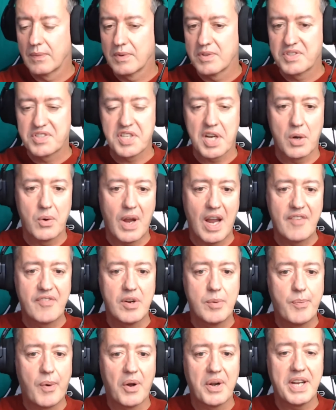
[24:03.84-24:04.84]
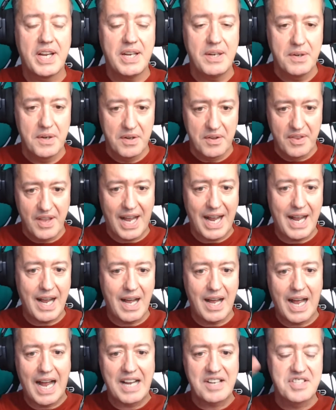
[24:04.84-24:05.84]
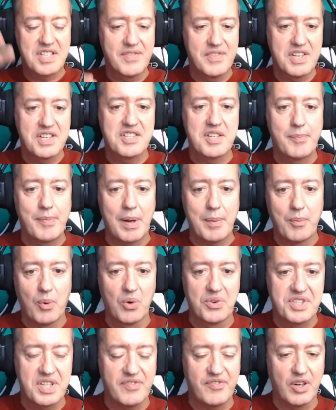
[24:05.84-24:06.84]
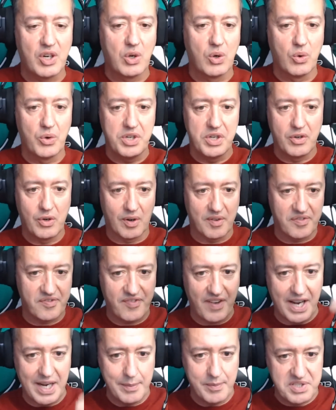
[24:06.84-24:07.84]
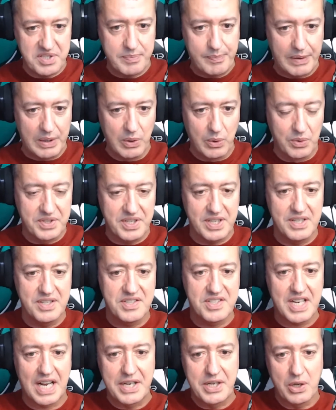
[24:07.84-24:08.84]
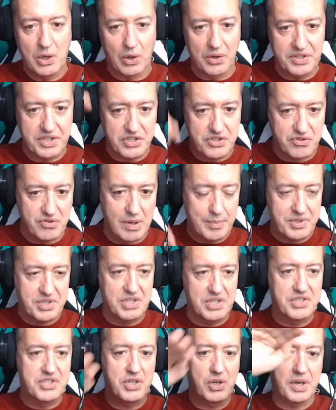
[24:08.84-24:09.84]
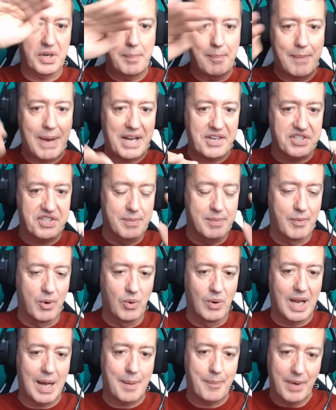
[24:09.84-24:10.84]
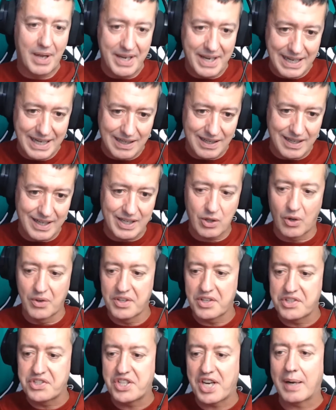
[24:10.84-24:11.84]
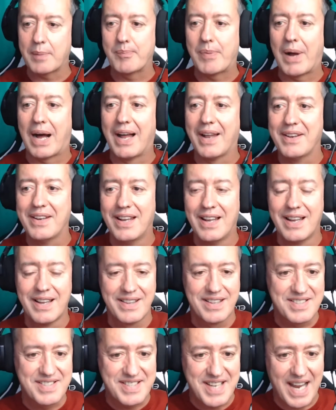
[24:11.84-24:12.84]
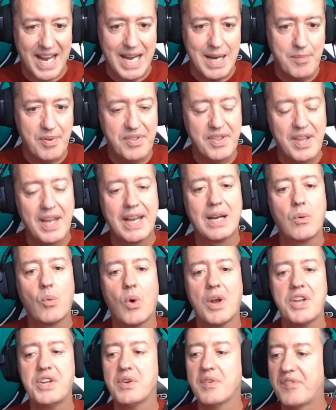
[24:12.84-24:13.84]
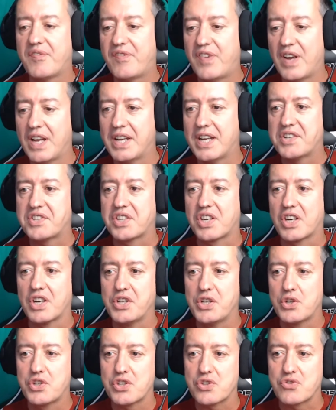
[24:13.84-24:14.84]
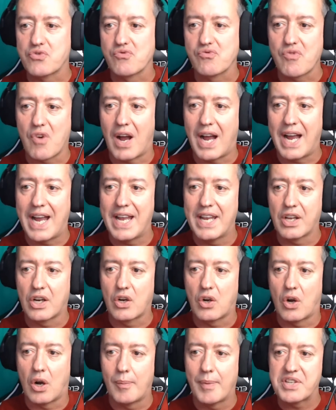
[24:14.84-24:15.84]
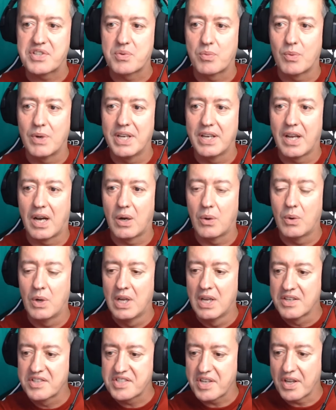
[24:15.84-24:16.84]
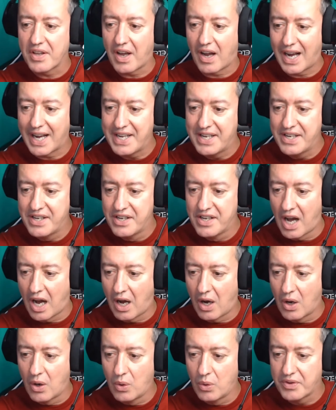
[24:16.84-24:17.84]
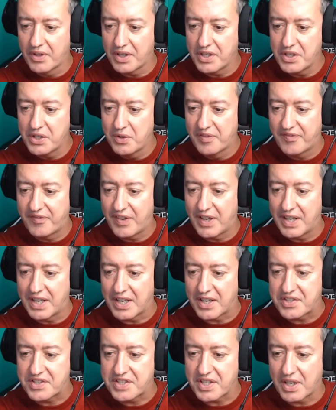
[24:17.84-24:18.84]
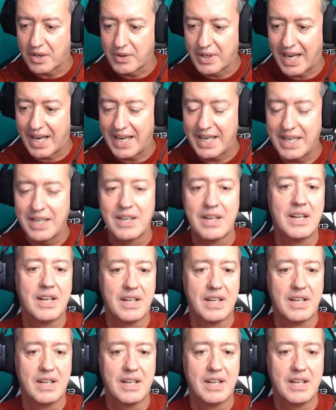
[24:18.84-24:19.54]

So everybody, that activity is a bit more difficult. You've got famous buildings and you've got descriptions. You've got to match them all up and then click on the check button. The same thing, when you've finished, can you just write in the comments window so that I know that you've finished, okay?